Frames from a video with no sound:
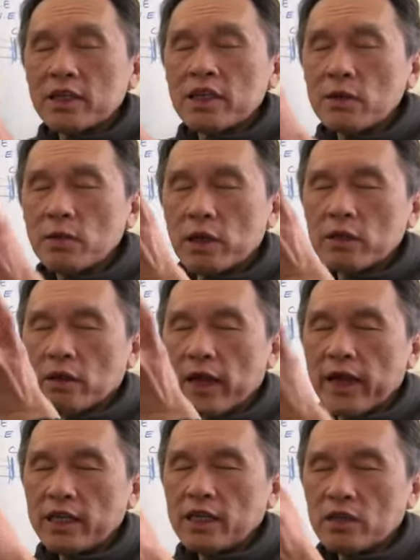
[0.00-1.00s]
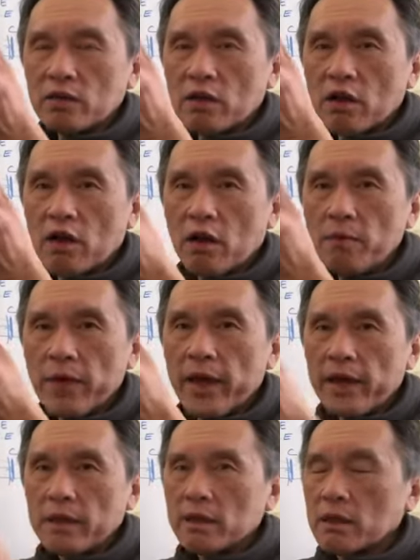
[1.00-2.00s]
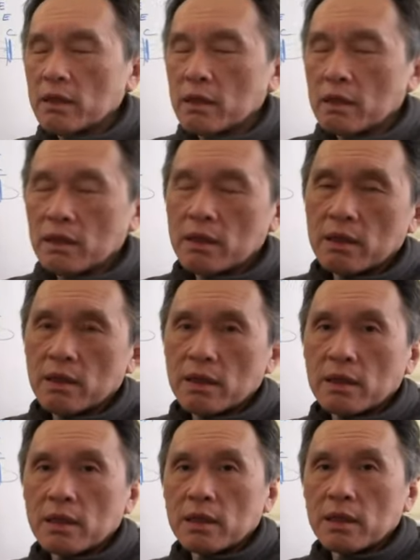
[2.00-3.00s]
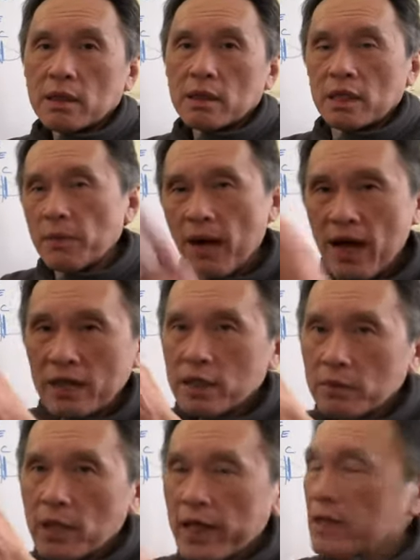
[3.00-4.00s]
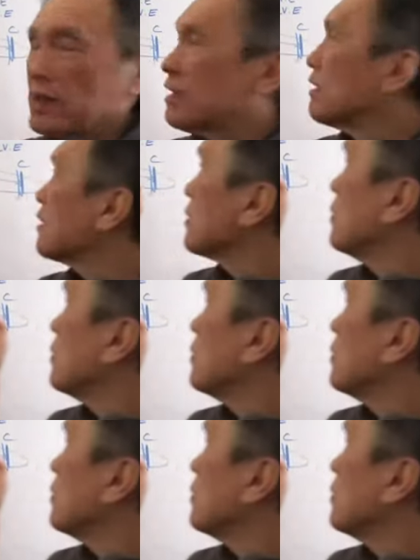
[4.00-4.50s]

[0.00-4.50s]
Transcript: want to get into combat, the bottom line is